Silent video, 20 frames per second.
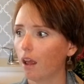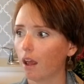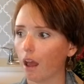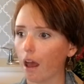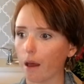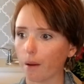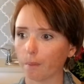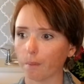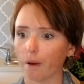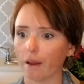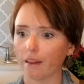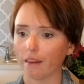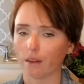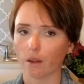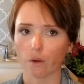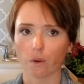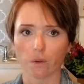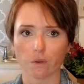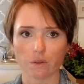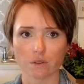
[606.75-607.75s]
And when
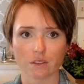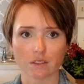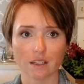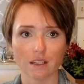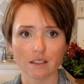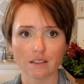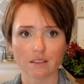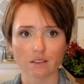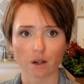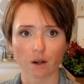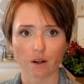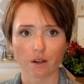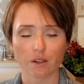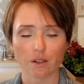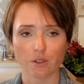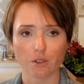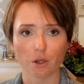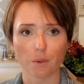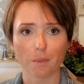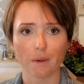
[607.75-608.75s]
those seeds started to
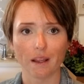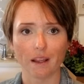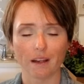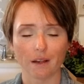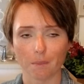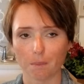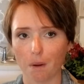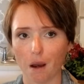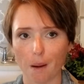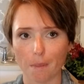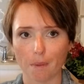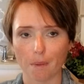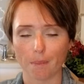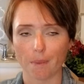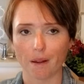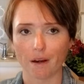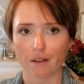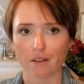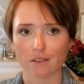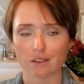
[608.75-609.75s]
germinate and pop up
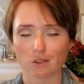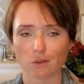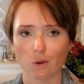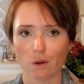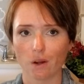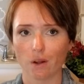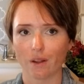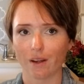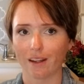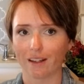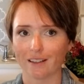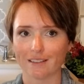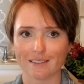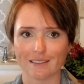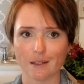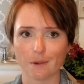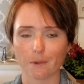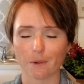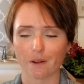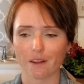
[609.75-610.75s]
out of the soil, and I could
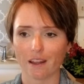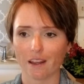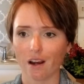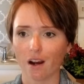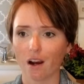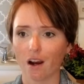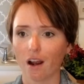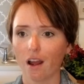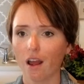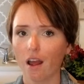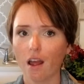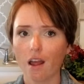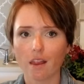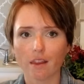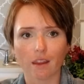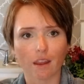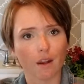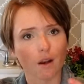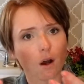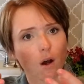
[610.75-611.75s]
see where they are,
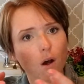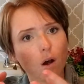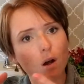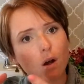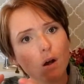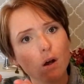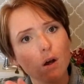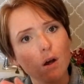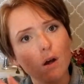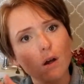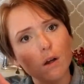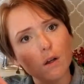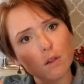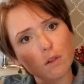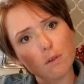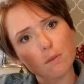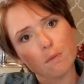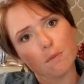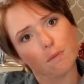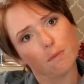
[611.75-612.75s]
they'd
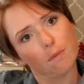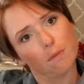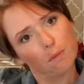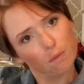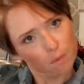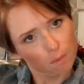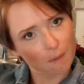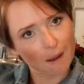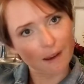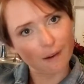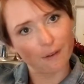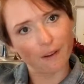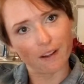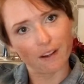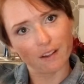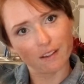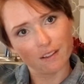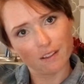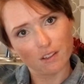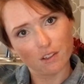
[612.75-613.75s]
all
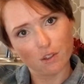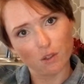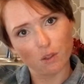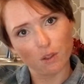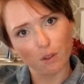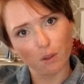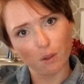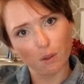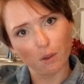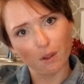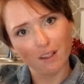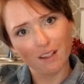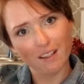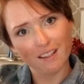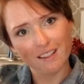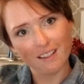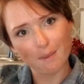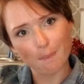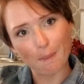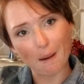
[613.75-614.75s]
migrated to little
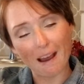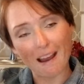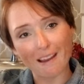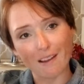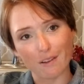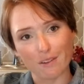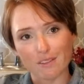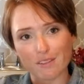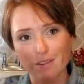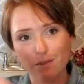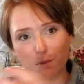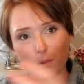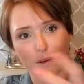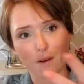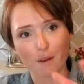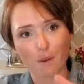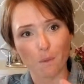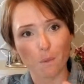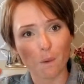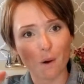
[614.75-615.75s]
piles of where
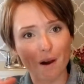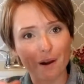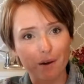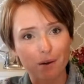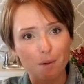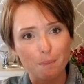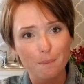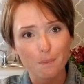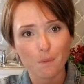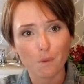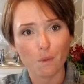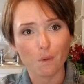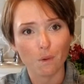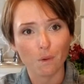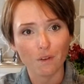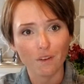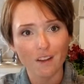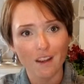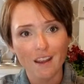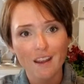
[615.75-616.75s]
the water had
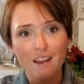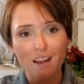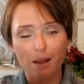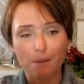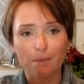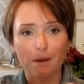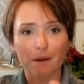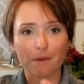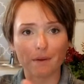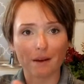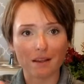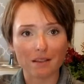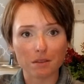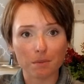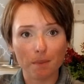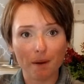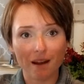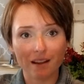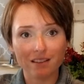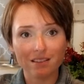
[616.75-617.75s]
pooled in my raised
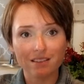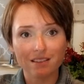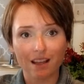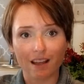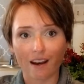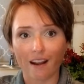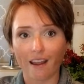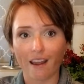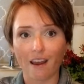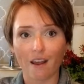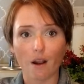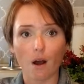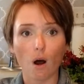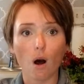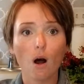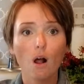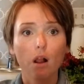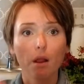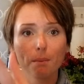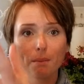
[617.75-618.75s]
beds. And I had
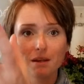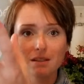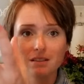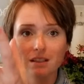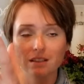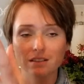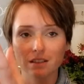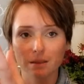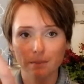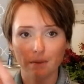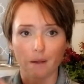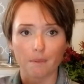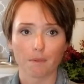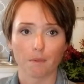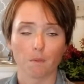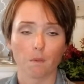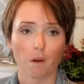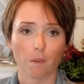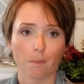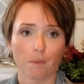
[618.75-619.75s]
all my seeds coming up in
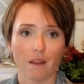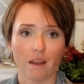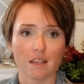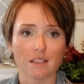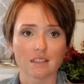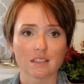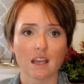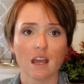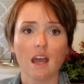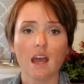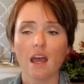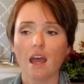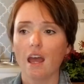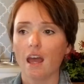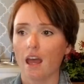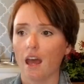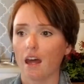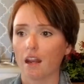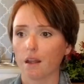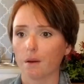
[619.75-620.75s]
one place.
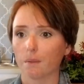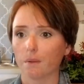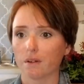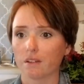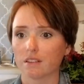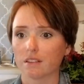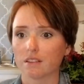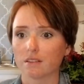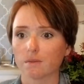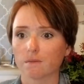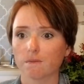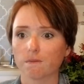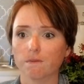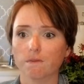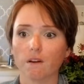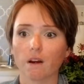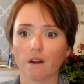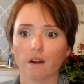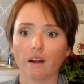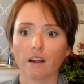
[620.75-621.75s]
And it was
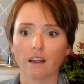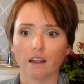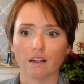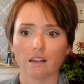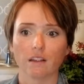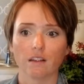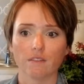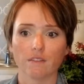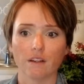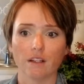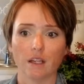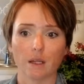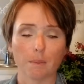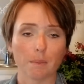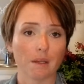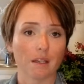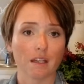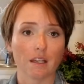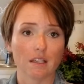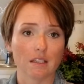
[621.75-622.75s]
very inconvenient
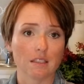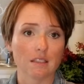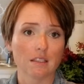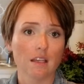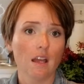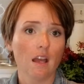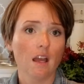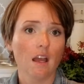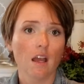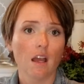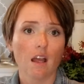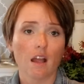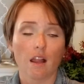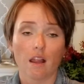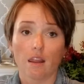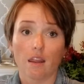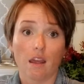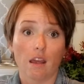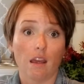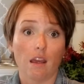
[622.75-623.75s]
because
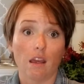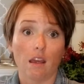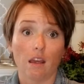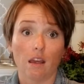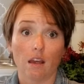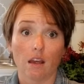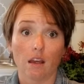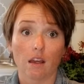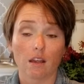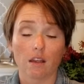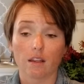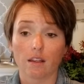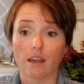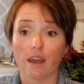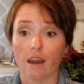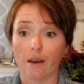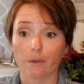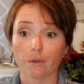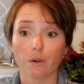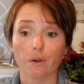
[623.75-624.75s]
they
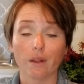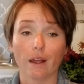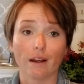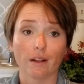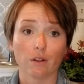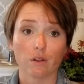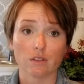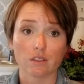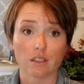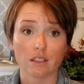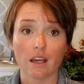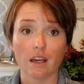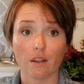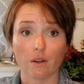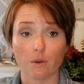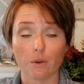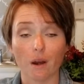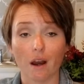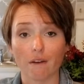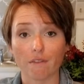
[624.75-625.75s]
can't grow that close together.
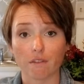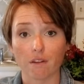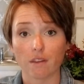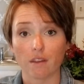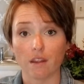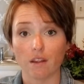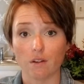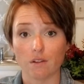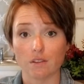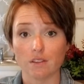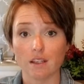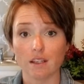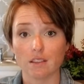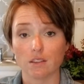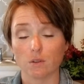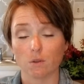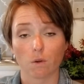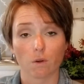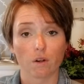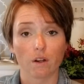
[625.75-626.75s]
You have to thin your seeds
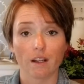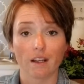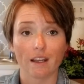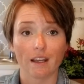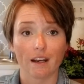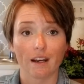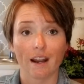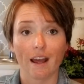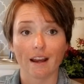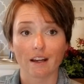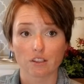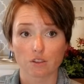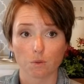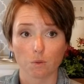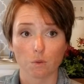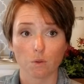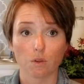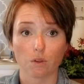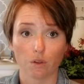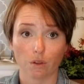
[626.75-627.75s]
in order to get an
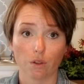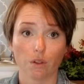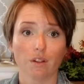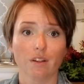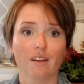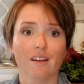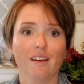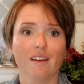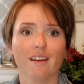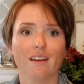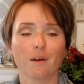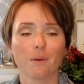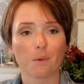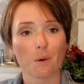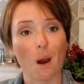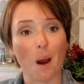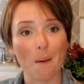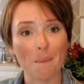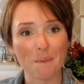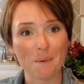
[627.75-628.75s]
actual good
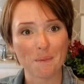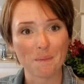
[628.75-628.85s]
crop.